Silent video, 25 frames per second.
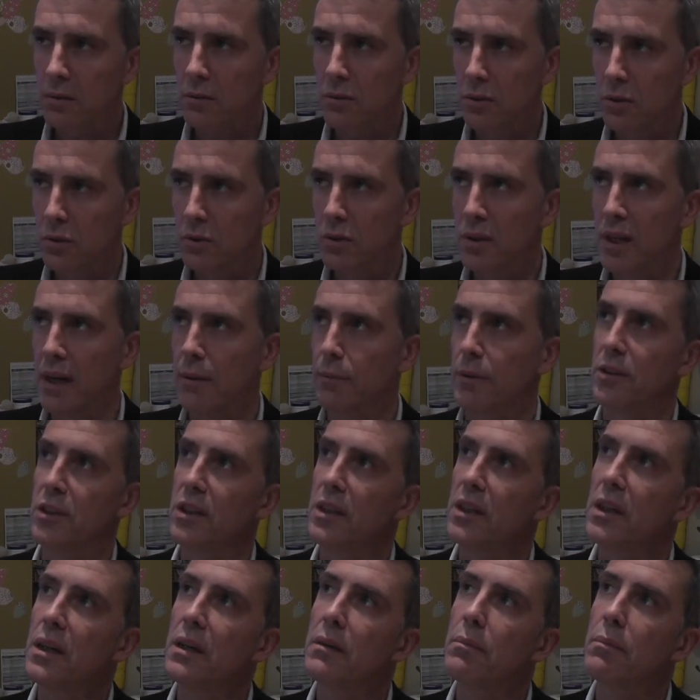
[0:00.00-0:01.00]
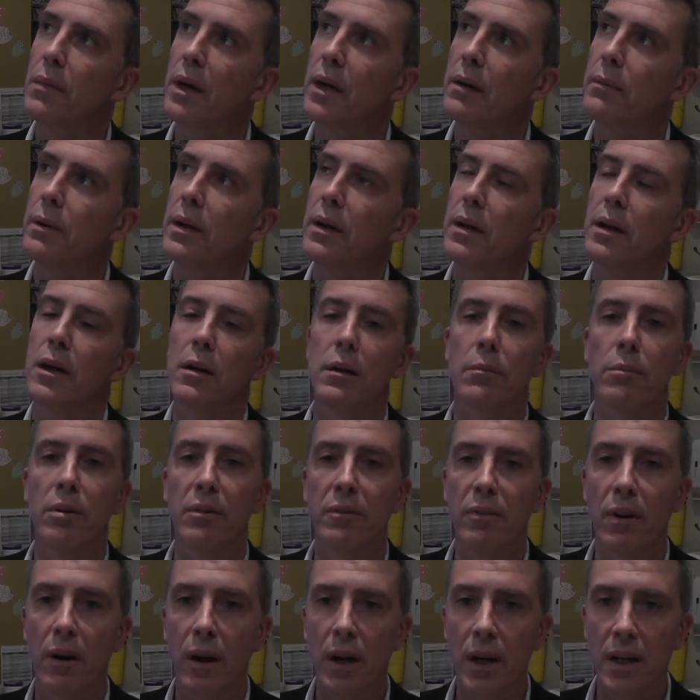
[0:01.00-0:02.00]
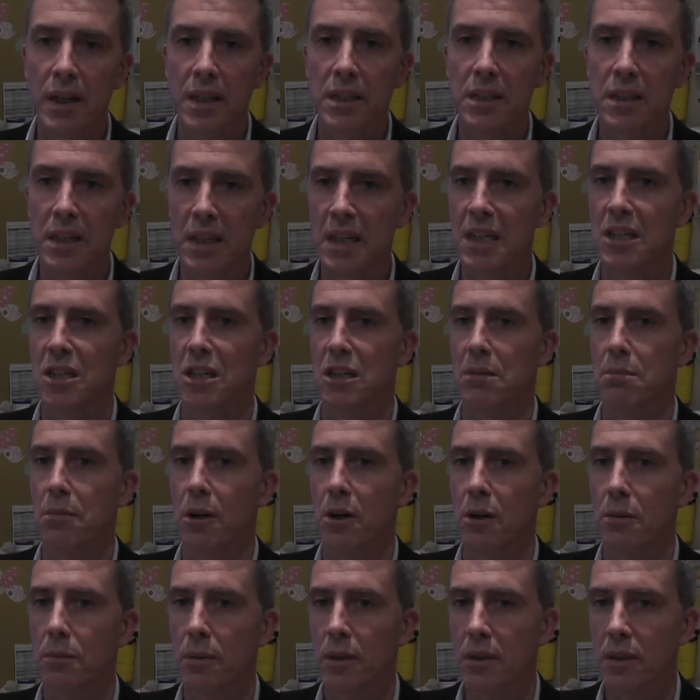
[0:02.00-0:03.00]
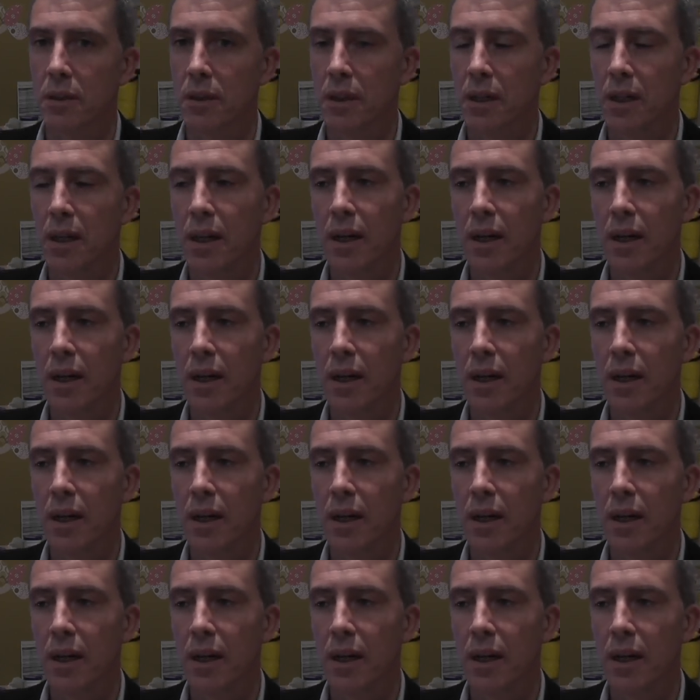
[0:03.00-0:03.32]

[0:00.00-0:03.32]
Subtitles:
too damaging and maybe can provide a teaching moment,